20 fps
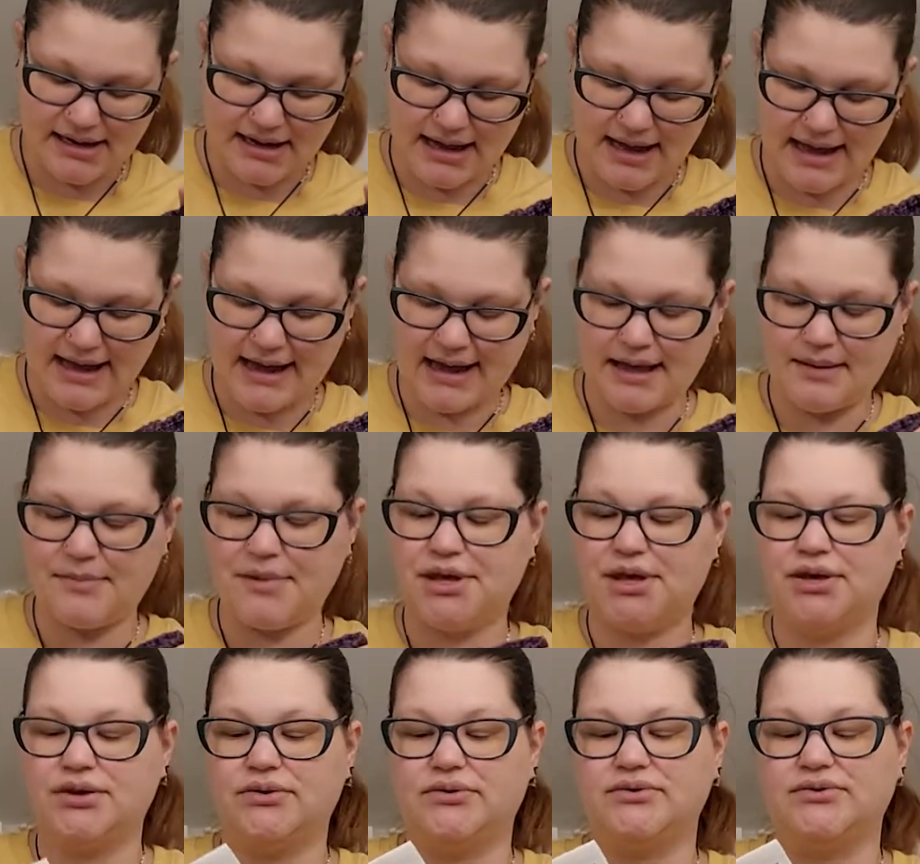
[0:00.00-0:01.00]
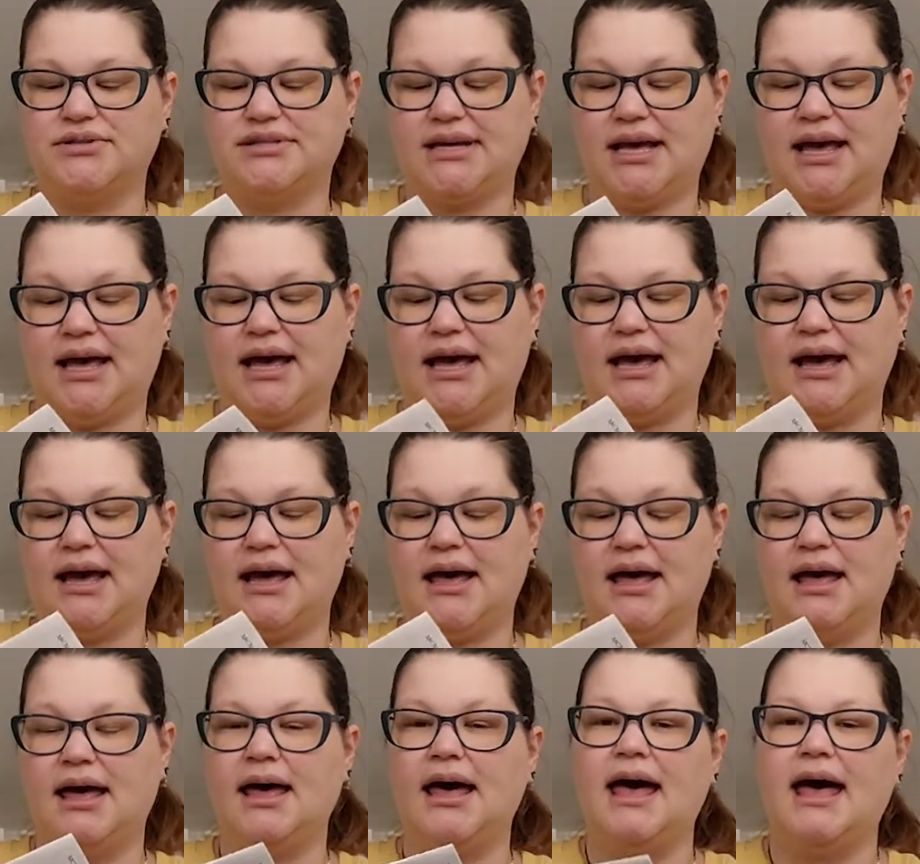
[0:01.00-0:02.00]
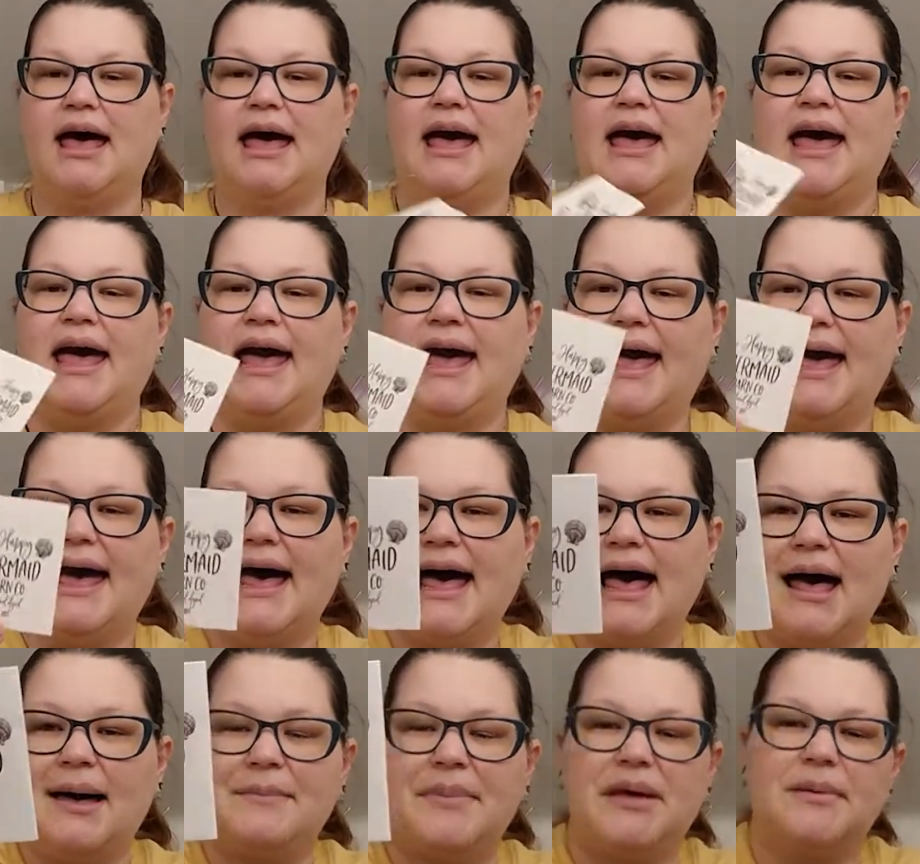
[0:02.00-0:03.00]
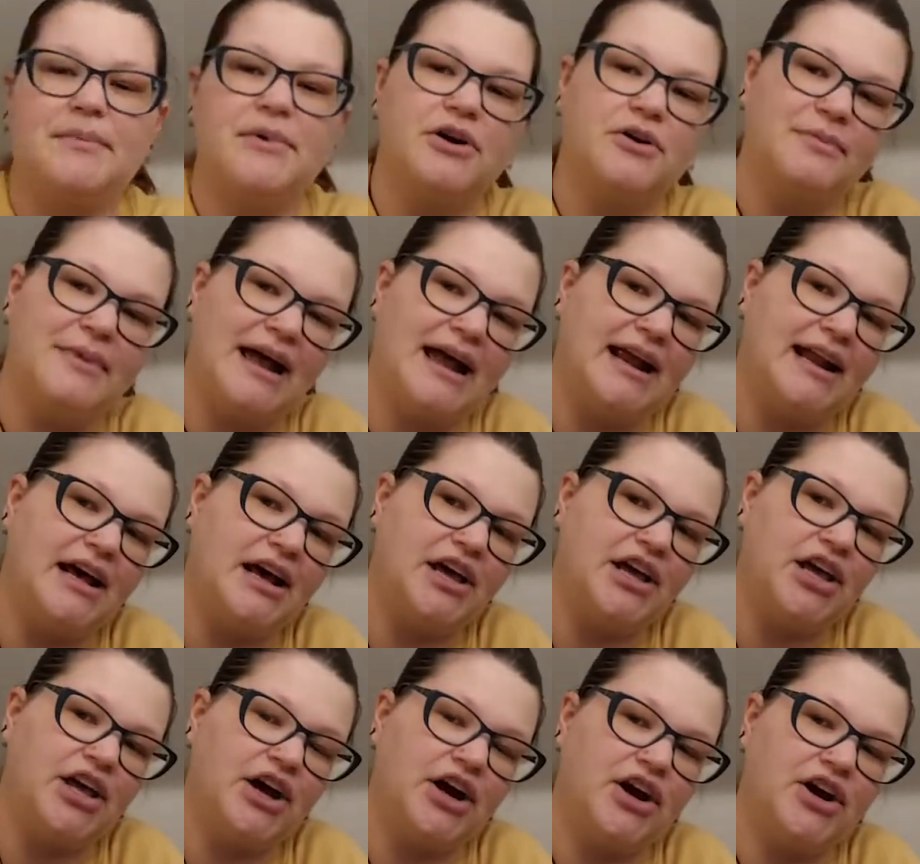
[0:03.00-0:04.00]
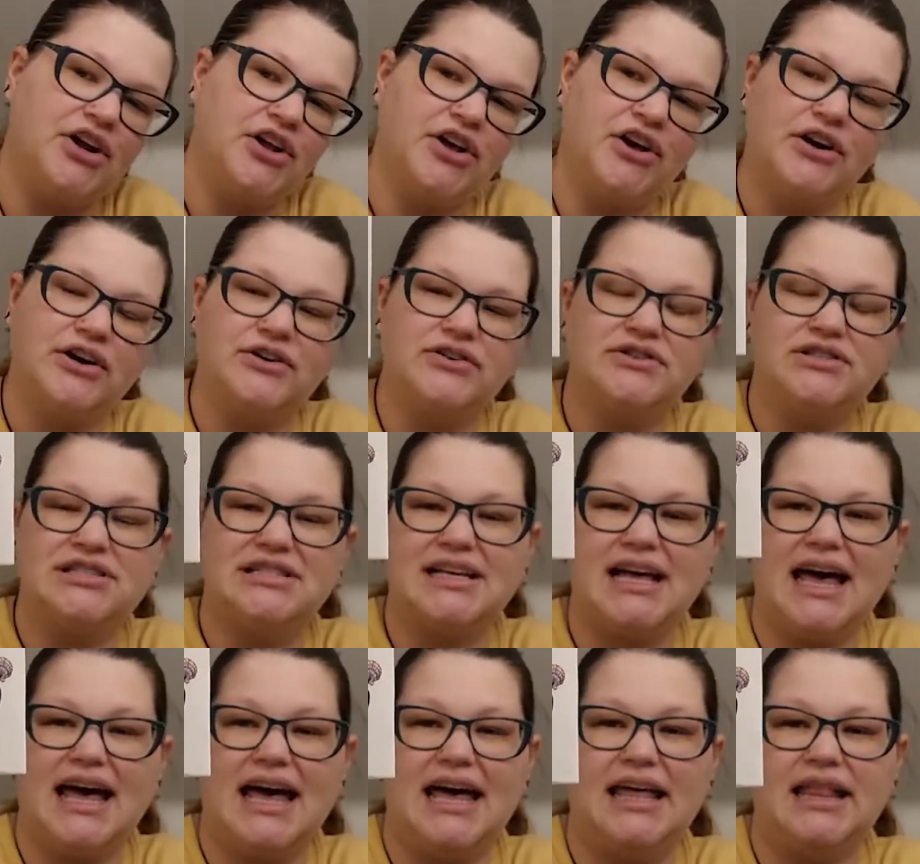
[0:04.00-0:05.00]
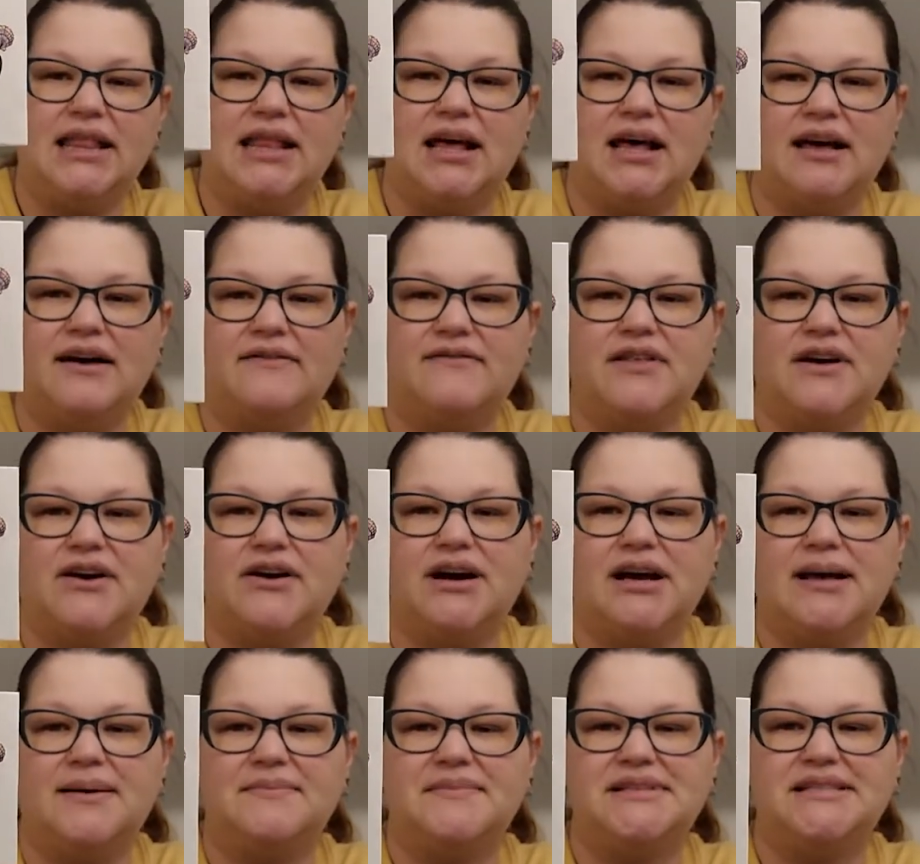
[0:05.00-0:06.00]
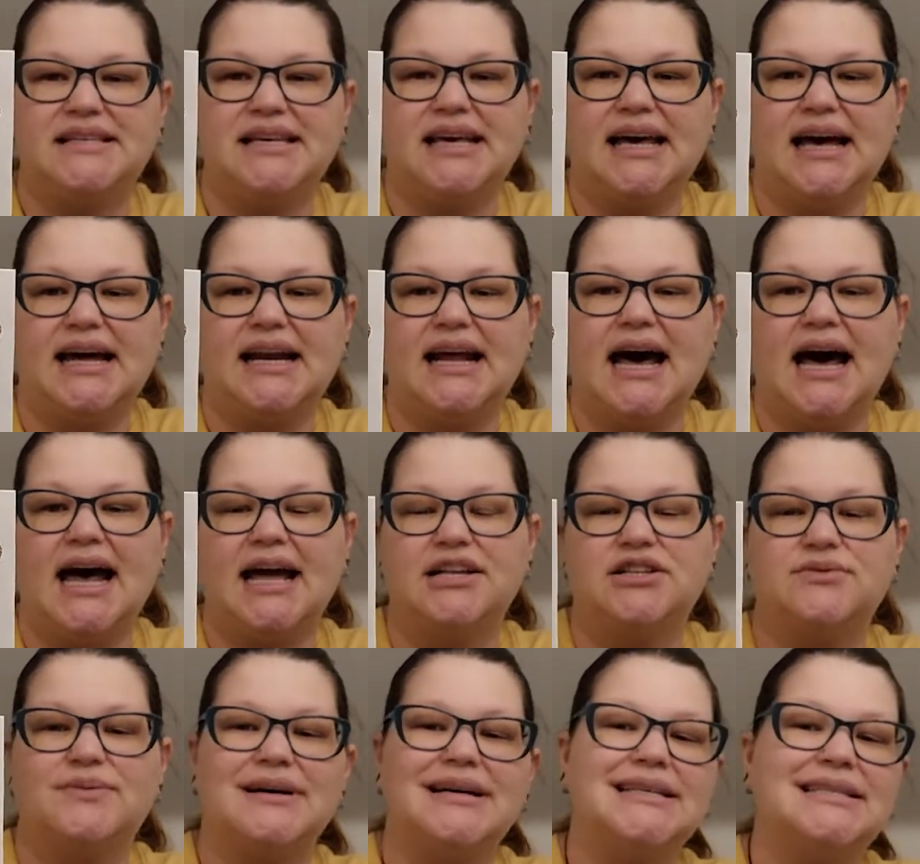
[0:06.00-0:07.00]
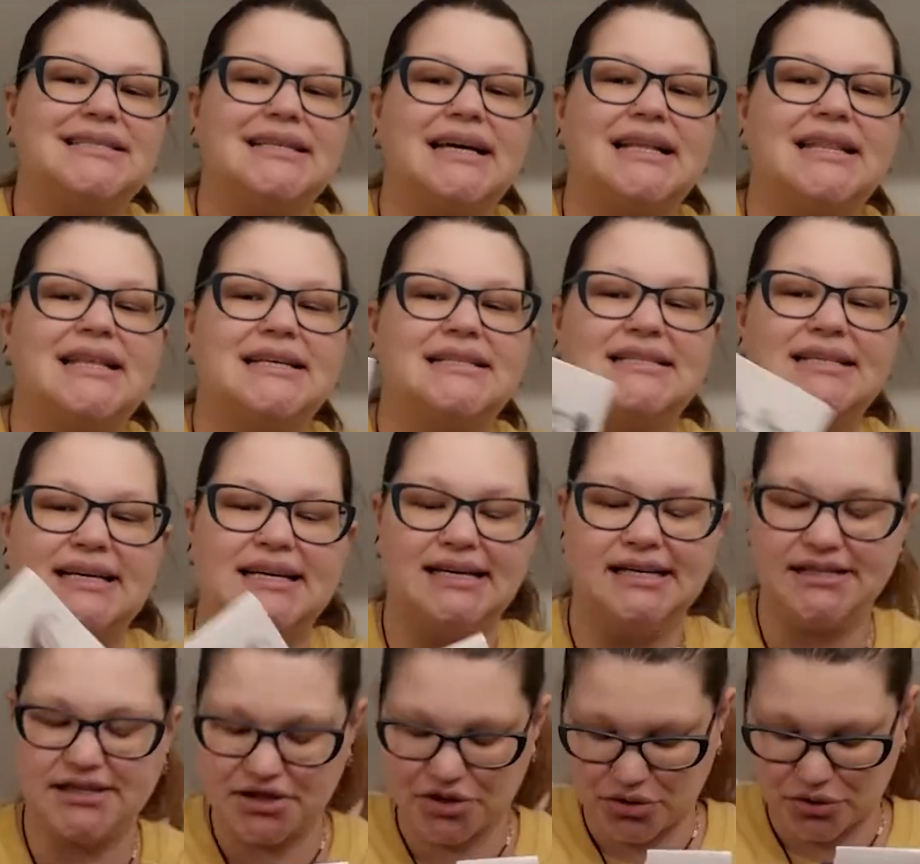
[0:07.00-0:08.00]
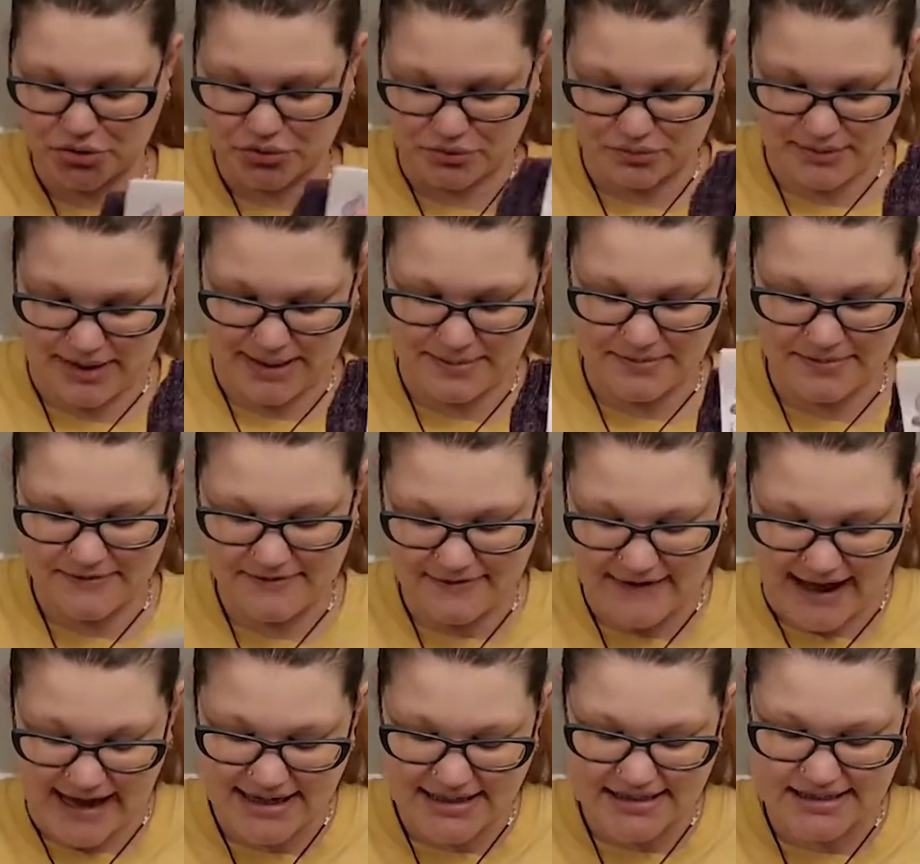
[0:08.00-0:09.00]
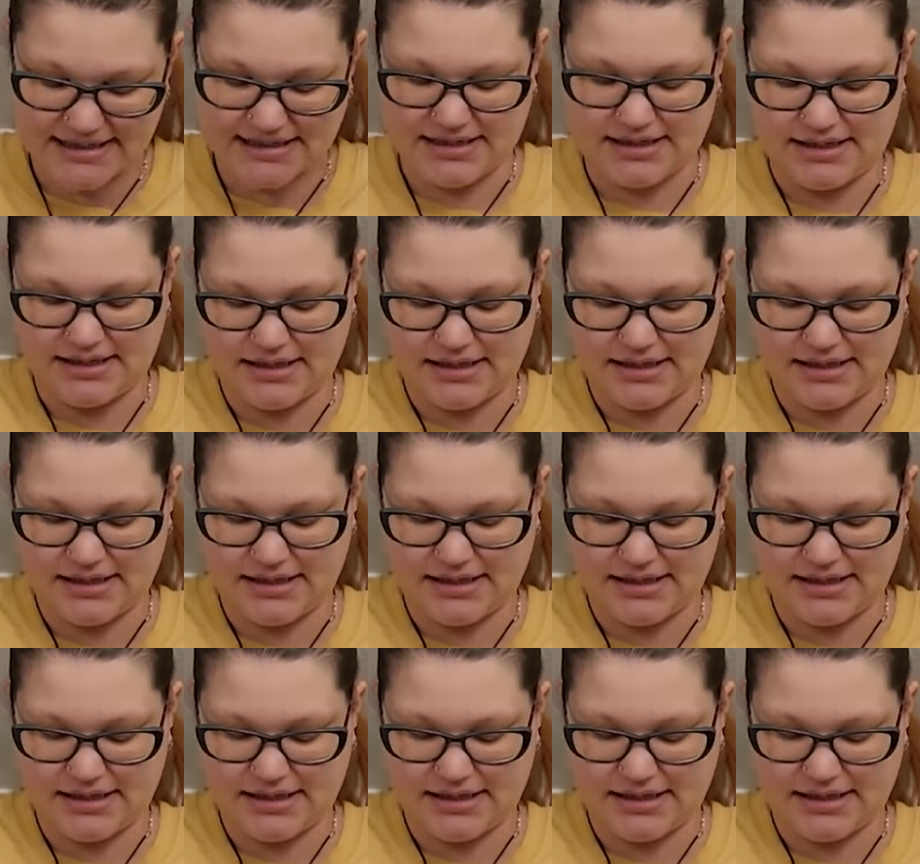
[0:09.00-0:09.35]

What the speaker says: I am using a HappyMermaid Yarn Co skein of their MCN High Twist, and this is Grape Fest.